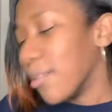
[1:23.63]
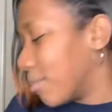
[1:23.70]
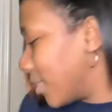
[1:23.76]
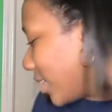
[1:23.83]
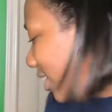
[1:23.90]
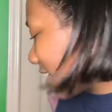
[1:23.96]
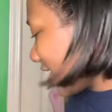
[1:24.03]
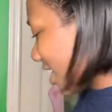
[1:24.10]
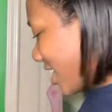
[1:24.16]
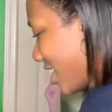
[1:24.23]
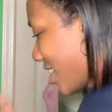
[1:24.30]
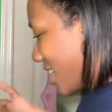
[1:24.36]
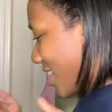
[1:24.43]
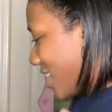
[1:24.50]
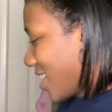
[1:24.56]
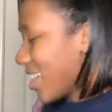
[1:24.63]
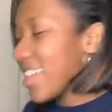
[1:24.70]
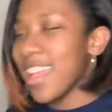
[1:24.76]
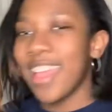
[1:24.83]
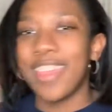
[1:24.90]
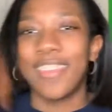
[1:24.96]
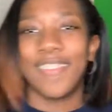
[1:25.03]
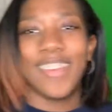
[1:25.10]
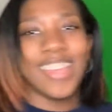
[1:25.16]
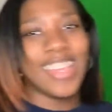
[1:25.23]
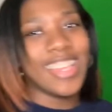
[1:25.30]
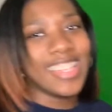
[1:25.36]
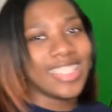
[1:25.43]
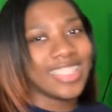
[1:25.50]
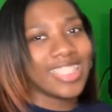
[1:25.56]
But yeah,
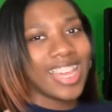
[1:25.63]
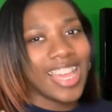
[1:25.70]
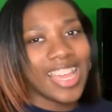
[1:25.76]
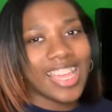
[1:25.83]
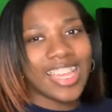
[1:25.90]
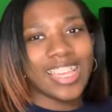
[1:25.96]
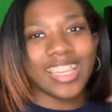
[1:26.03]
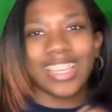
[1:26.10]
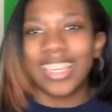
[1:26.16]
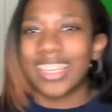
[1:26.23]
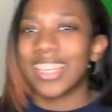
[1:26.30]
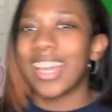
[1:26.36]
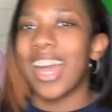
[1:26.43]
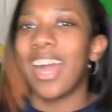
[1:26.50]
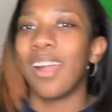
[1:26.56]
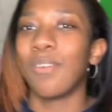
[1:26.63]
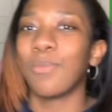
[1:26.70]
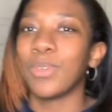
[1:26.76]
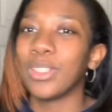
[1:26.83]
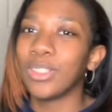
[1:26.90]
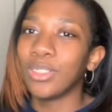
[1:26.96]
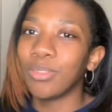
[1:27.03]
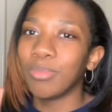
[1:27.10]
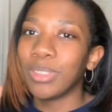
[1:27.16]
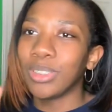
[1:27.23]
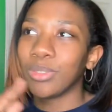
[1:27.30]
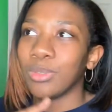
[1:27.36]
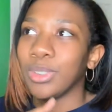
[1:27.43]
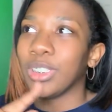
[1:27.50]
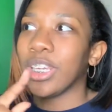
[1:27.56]
anyways, like, I will be
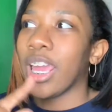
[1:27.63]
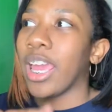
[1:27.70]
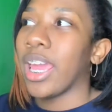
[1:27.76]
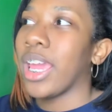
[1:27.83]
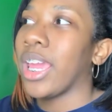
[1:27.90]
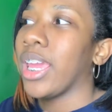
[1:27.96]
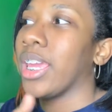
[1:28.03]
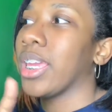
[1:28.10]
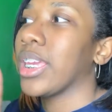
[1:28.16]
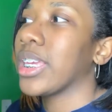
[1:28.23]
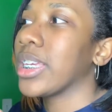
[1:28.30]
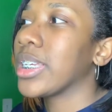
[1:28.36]
doing a